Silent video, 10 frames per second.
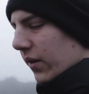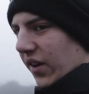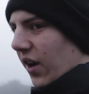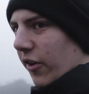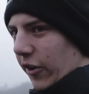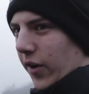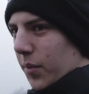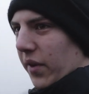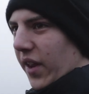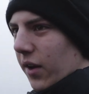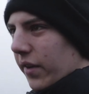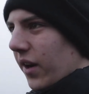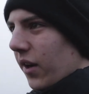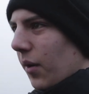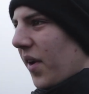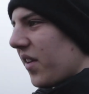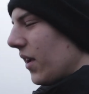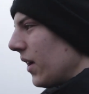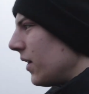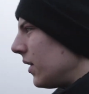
because they are incredible. They look, they look amazing.